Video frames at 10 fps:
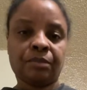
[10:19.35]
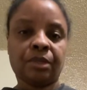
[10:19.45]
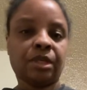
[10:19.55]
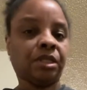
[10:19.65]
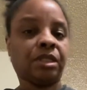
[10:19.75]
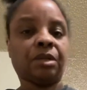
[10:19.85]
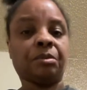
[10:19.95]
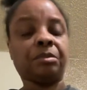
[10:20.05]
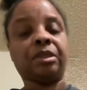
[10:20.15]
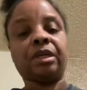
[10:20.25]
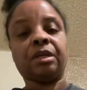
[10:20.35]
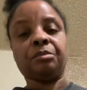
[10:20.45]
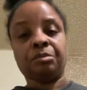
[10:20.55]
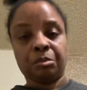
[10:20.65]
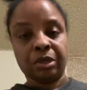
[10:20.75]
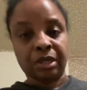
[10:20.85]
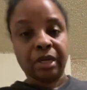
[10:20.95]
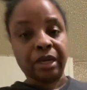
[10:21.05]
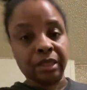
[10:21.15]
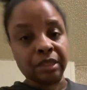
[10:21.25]
You understand what I'm saying? But
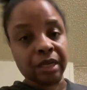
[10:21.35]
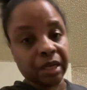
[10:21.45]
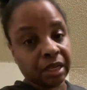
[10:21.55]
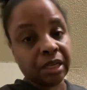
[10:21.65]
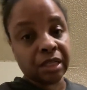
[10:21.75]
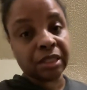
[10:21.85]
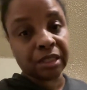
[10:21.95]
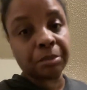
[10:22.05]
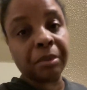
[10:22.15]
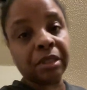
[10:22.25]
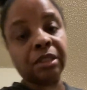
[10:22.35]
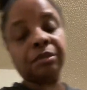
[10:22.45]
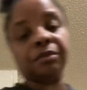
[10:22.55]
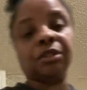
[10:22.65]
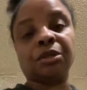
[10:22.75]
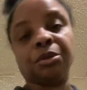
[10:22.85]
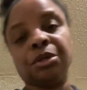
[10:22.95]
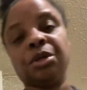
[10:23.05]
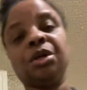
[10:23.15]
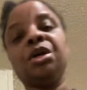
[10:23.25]
like I said, honey is expensive, so
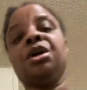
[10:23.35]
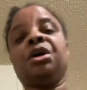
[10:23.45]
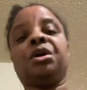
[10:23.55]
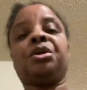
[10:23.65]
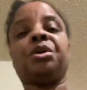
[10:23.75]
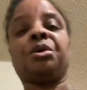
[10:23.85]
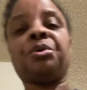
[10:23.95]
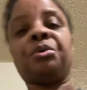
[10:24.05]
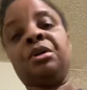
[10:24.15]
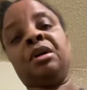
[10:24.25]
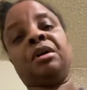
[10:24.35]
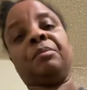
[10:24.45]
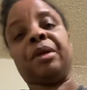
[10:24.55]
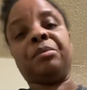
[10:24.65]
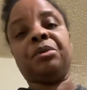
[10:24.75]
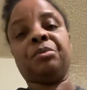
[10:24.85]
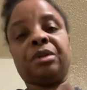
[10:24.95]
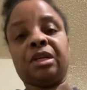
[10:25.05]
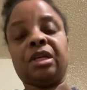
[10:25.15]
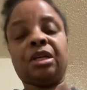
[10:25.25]
you know, maybe you want
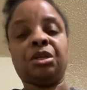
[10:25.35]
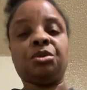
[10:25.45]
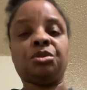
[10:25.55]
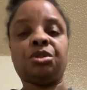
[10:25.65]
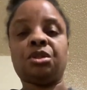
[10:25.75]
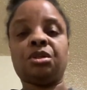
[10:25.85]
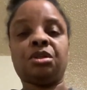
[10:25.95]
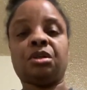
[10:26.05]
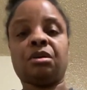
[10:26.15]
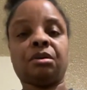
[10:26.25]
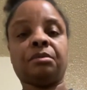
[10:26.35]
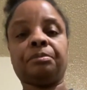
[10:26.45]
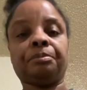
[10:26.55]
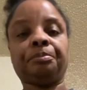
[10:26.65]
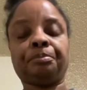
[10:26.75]
to get used to